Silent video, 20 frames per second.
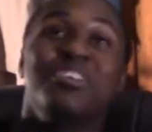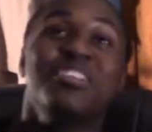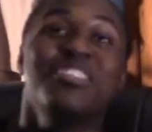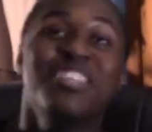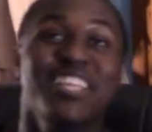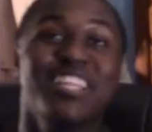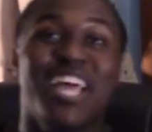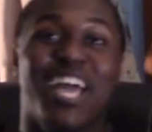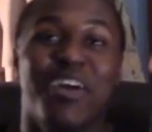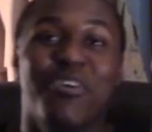it
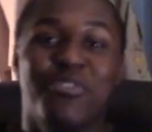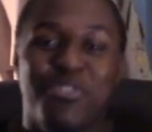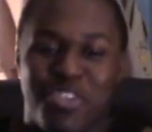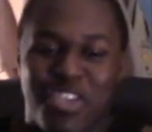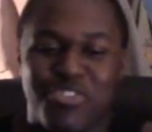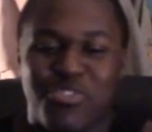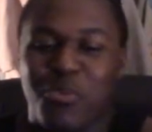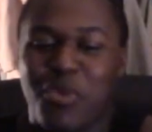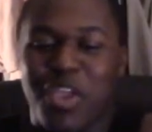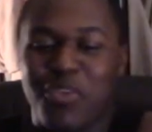looked like.
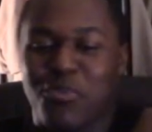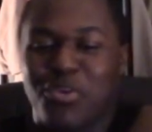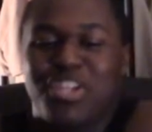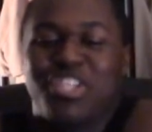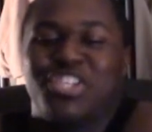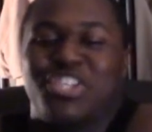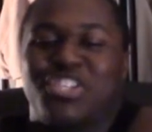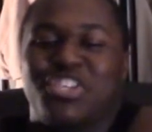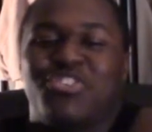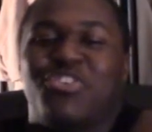That's what I
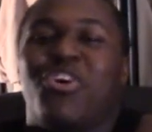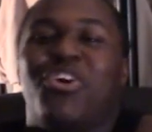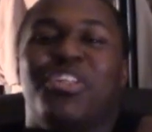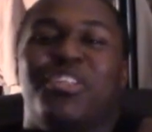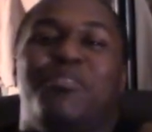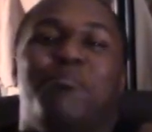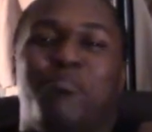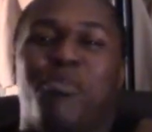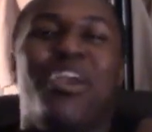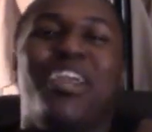wanted just to call
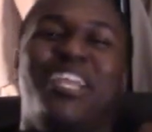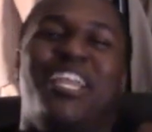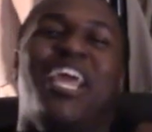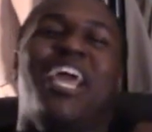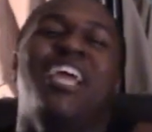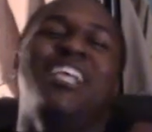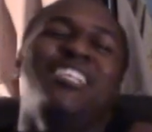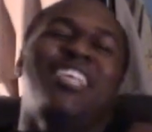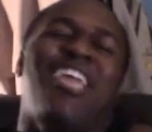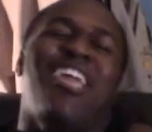it, the
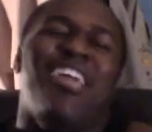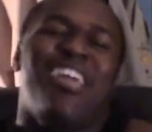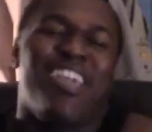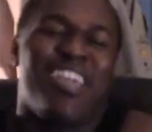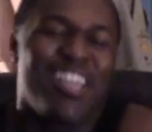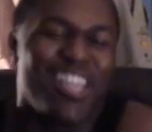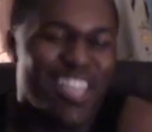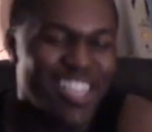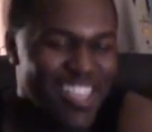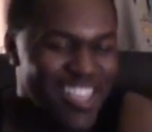breakdance kick.
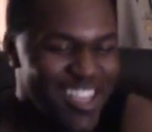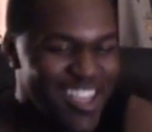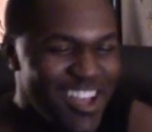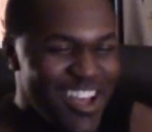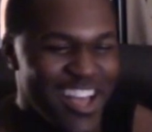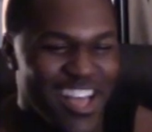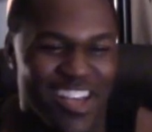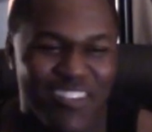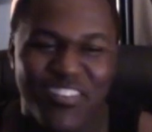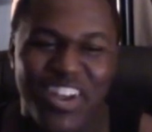
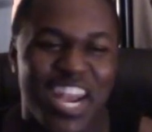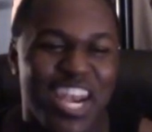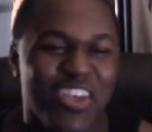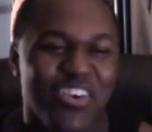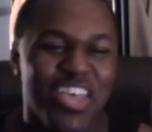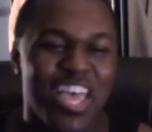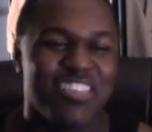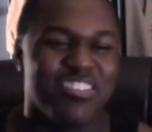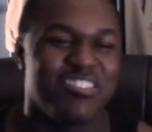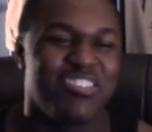But I know
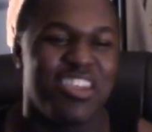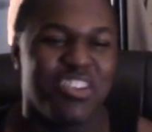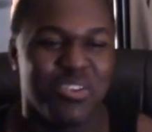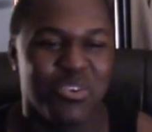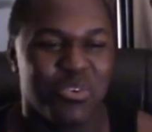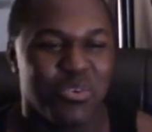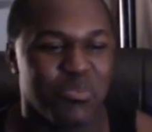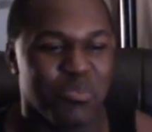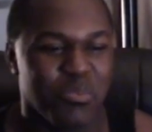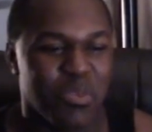it has a
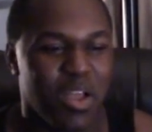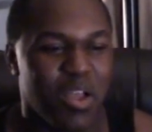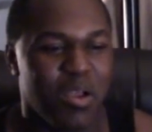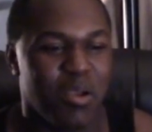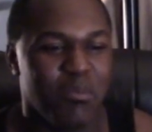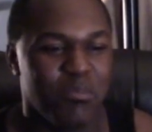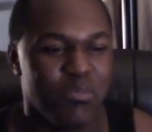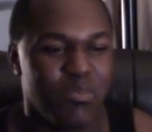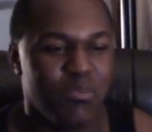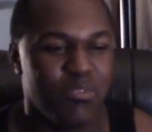technical
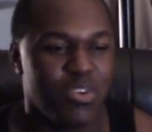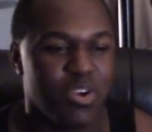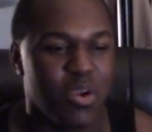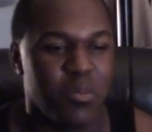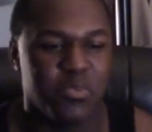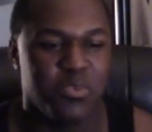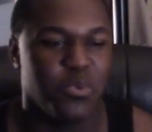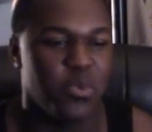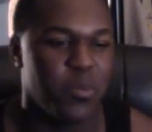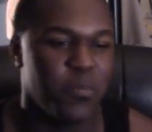
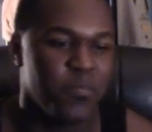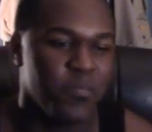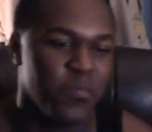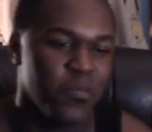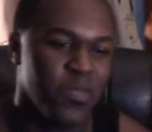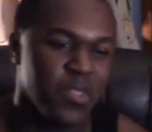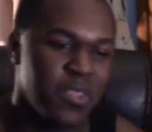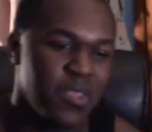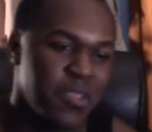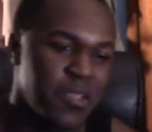term to it.
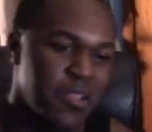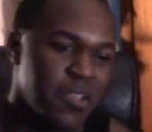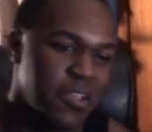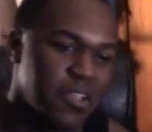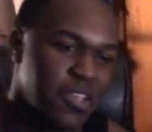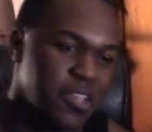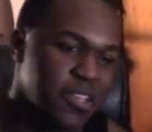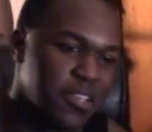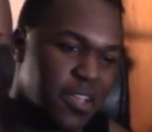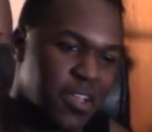
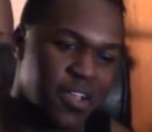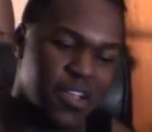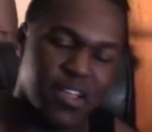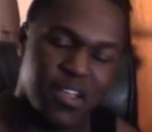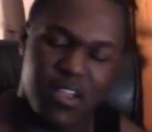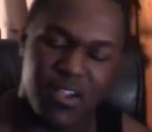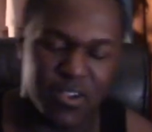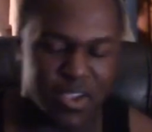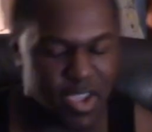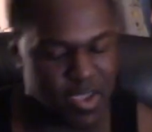
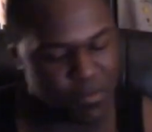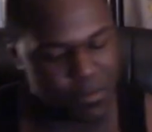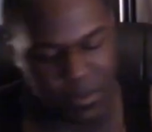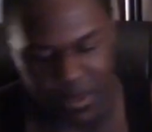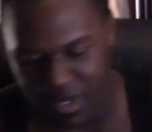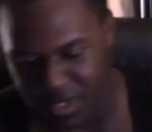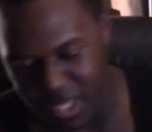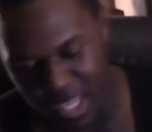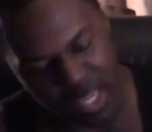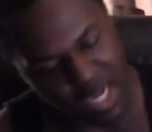Okay,
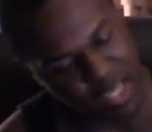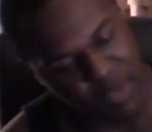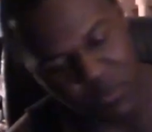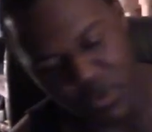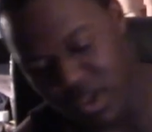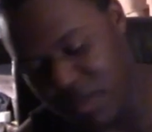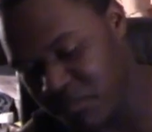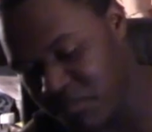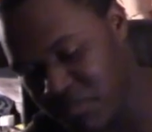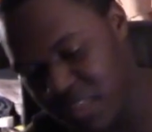but
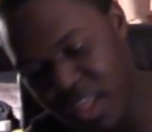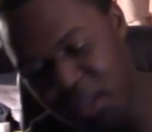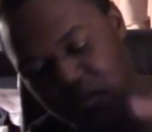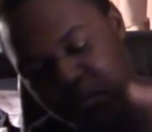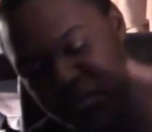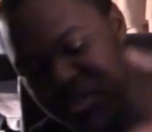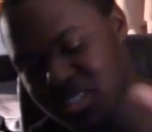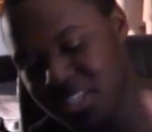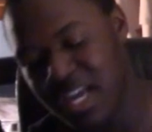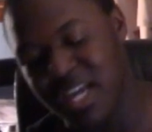anyway,
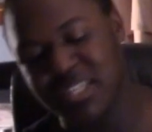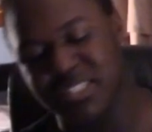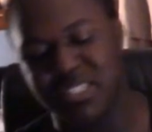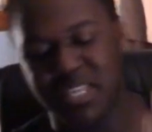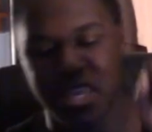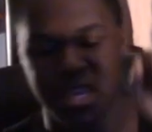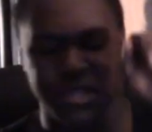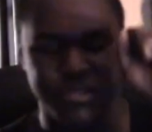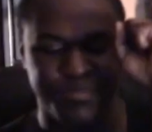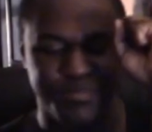besides
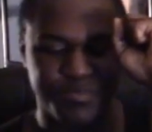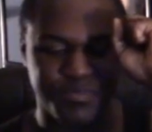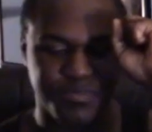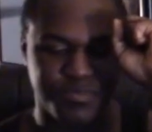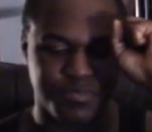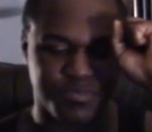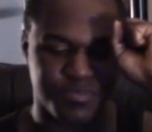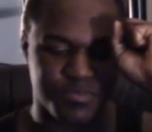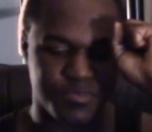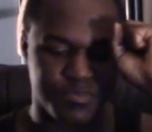that,
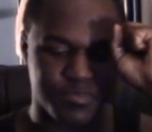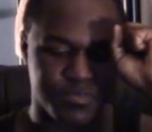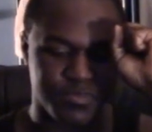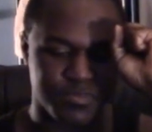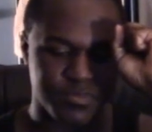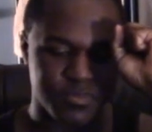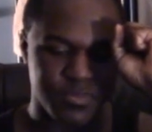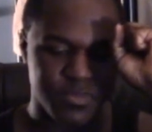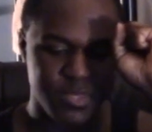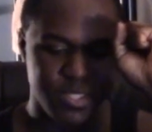
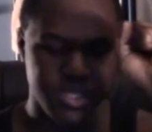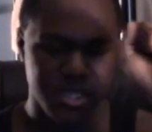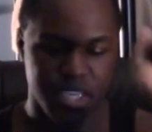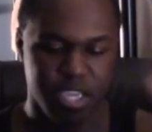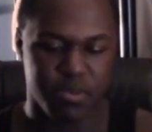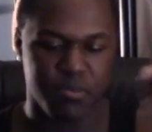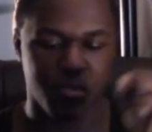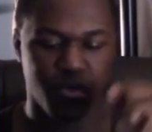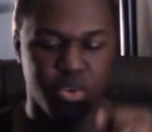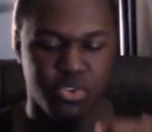
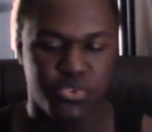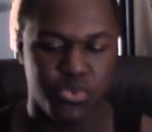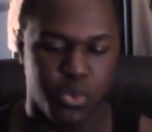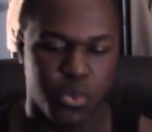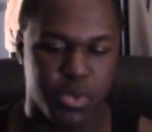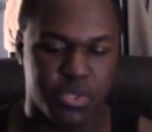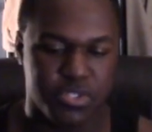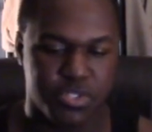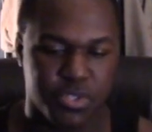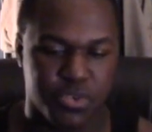getting more
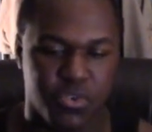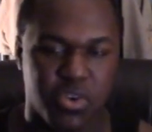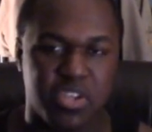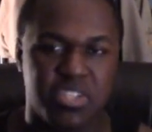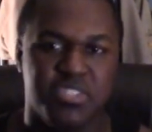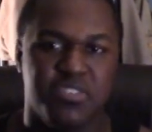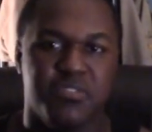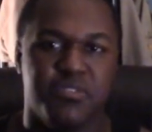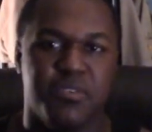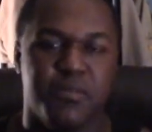towards the
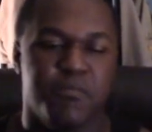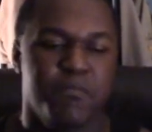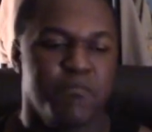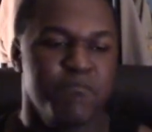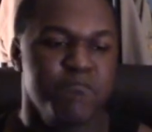crux of it.